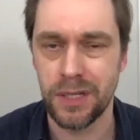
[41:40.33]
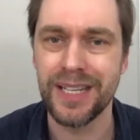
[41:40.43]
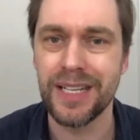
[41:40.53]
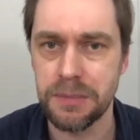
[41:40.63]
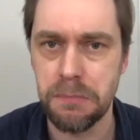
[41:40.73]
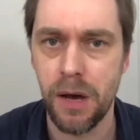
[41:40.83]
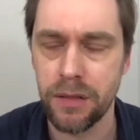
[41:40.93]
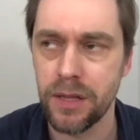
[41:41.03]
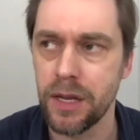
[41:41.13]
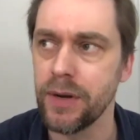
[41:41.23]
is my
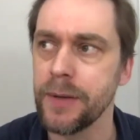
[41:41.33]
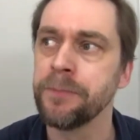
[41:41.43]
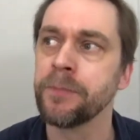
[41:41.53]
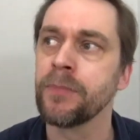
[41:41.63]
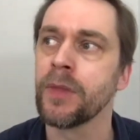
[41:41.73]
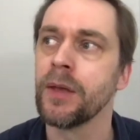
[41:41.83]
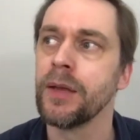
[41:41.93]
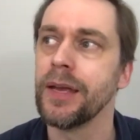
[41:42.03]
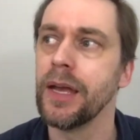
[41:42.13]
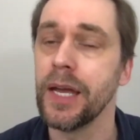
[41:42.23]
theory.
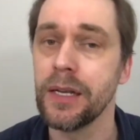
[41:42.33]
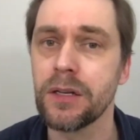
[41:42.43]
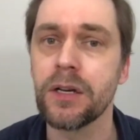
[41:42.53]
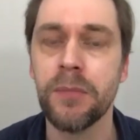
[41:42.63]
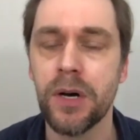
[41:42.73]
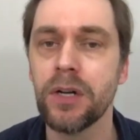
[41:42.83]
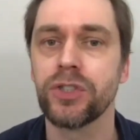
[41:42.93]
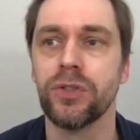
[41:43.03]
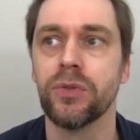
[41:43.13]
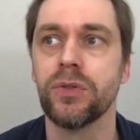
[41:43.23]
In
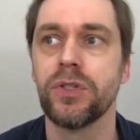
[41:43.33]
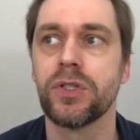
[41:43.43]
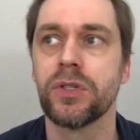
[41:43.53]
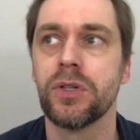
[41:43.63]
commercials,